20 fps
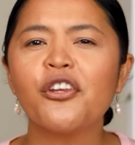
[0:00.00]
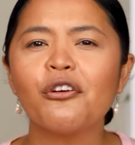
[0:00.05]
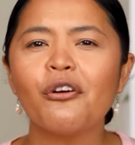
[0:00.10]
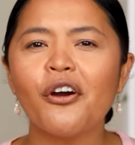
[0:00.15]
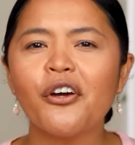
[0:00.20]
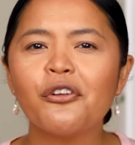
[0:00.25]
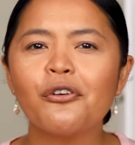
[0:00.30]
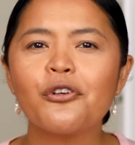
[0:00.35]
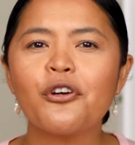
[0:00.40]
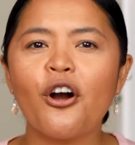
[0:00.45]
there
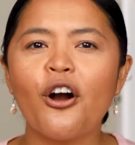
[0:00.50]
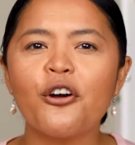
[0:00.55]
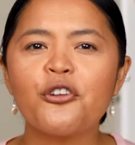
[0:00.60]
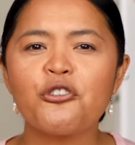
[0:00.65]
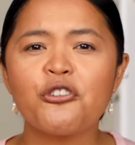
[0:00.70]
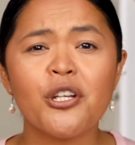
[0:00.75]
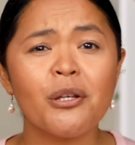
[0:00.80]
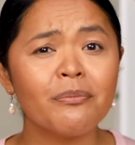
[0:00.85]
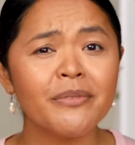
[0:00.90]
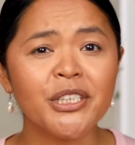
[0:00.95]
other
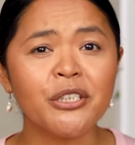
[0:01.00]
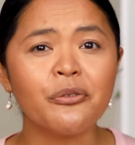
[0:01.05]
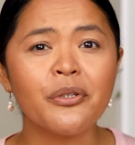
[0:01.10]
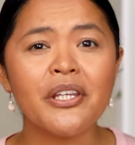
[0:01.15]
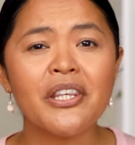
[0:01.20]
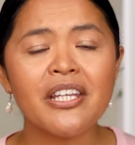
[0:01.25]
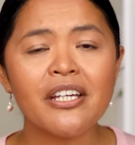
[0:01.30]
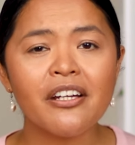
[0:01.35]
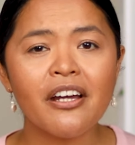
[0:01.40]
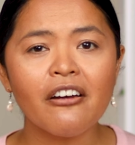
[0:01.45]
contronyms you
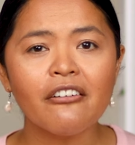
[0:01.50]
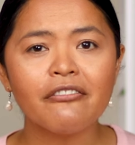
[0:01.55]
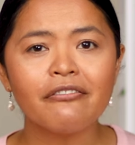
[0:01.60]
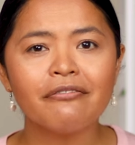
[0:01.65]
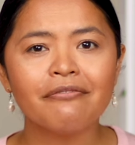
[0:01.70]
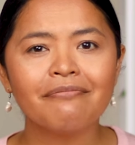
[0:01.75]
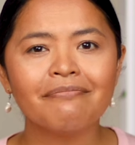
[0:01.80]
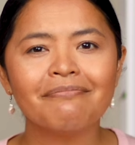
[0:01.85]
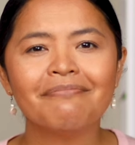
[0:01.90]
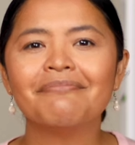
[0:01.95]
can think of?
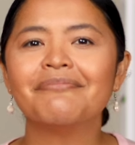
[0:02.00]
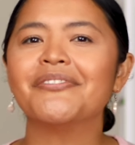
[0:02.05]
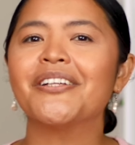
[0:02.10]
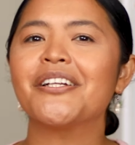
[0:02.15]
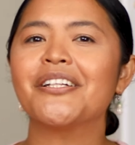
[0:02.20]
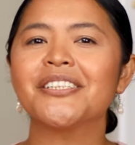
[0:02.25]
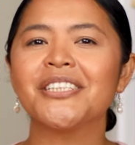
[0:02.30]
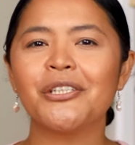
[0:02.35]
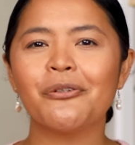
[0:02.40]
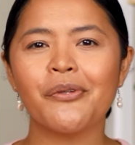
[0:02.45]

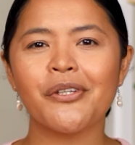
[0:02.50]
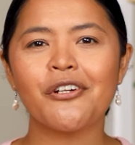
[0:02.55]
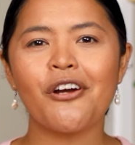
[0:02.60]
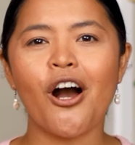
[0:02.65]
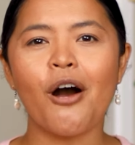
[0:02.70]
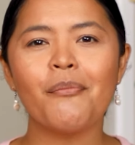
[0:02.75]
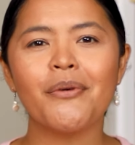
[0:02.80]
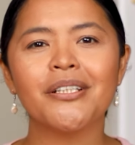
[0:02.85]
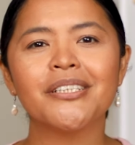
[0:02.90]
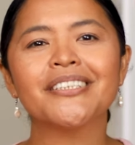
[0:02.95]
Let us know in the
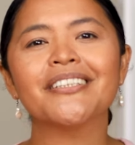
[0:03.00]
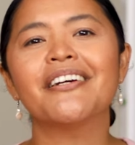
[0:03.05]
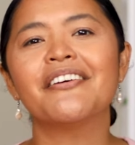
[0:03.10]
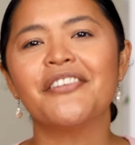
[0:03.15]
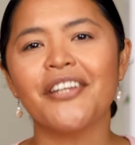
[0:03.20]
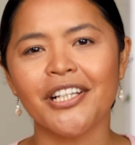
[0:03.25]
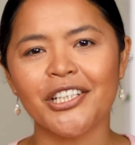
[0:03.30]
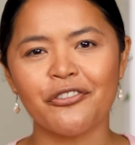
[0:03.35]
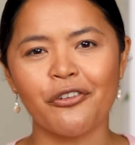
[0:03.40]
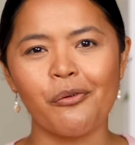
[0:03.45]
comments,
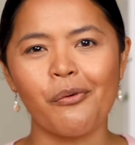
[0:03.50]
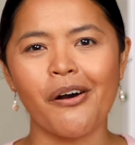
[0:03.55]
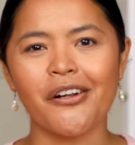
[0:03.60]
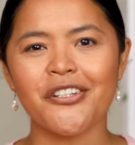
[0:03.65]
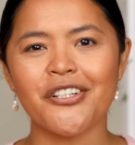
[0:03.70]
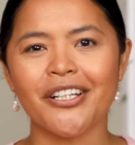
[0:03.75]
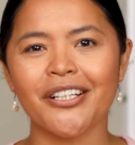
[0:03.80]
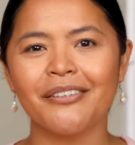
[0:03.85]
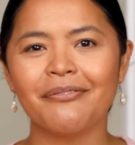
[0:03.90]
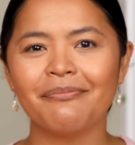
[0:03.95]
and thanks for
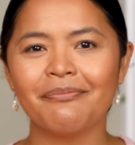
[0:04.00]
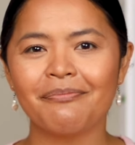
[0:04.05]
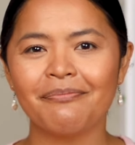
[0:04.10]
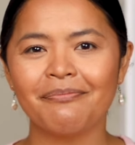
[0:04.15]
watching.